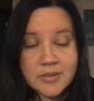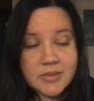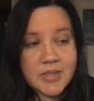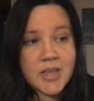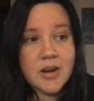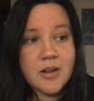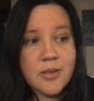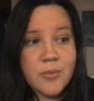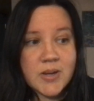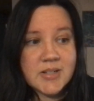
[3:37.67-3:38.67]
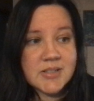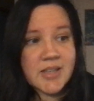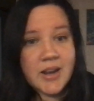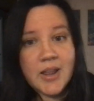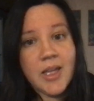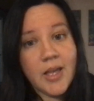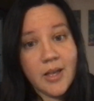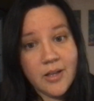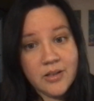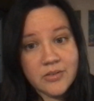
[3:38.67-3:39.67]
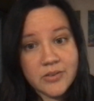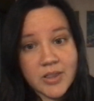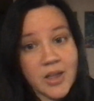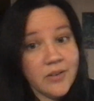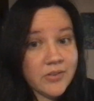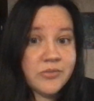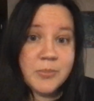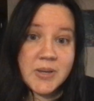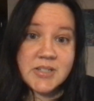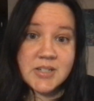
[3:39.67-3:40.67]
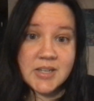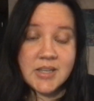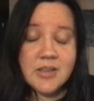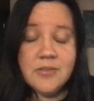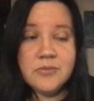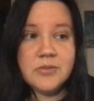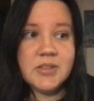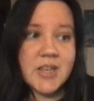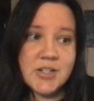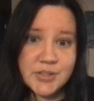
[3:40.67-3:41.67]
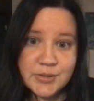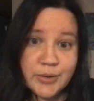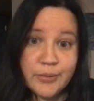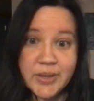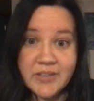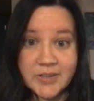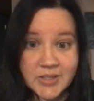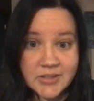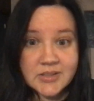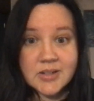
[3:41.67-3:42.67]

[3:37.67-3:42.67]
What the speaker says: They are the ones that have a lot of information to give. They just don't give it.